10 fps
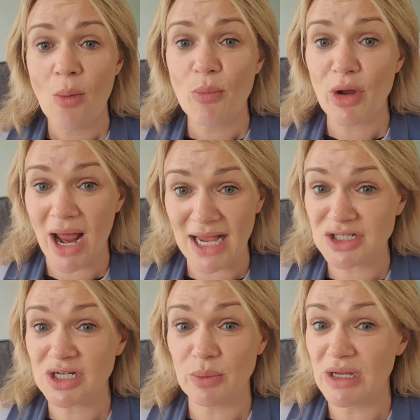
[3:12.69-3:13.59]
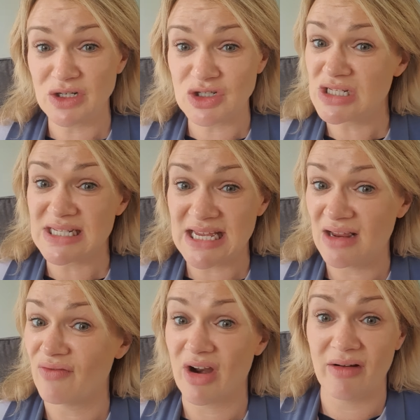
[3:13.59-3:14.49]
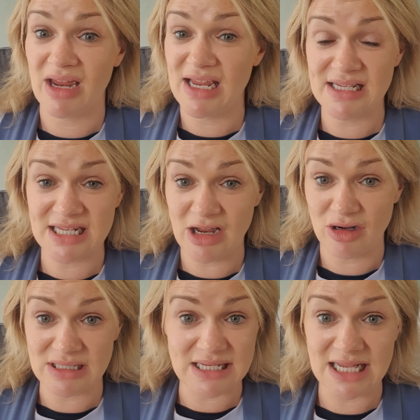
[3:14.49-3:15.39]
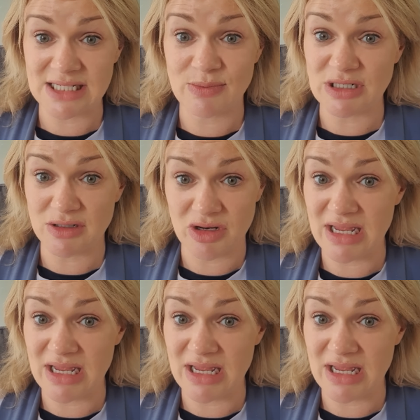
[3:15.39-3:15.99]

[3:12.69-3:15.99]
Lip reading: But actually, we can just see it very easily on assessment.